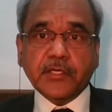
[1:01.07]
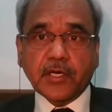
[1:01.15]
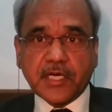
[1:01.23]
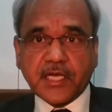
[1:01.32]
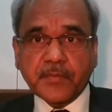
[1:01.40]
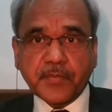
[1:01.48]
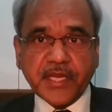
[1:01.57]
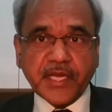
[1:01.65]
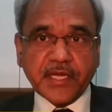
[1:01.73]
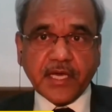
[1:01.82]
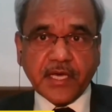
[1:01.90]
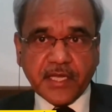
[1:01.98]
not
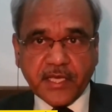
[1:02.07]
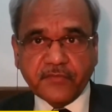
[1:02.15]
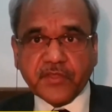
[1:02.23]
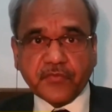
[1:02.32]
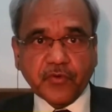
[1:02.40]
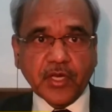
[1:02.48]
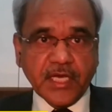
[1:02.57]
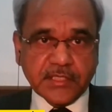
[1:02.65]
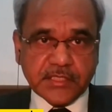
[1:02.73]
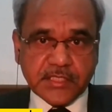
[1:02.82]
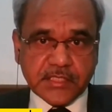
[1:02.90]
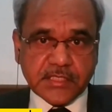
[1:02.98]
complete or gave the full
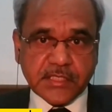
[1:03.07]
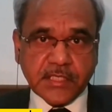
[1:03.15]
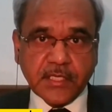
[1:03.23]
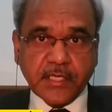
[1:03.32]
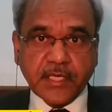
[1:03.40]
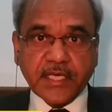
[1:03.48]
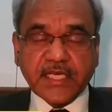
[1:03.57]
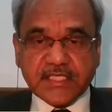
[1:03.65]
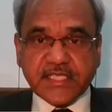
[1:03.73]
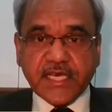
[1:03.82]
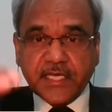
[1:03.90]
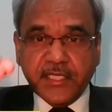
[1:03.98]
answers?
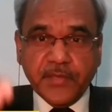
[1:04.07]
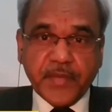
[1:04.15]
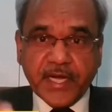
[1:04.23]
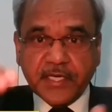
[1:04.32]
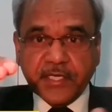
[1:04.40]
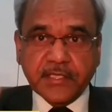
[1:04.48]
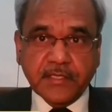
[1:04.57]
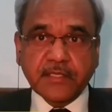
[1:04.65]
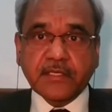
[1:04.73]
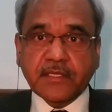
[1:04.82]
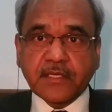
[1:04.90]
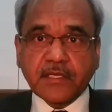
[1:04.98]
Is there any pattern?
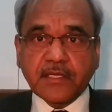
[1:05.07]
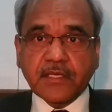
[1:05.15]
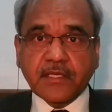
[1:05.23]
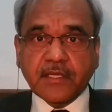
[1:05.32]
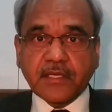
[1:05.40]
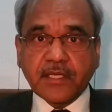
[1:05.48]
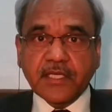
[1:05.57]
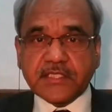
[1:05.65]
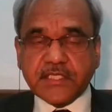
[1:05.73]
Is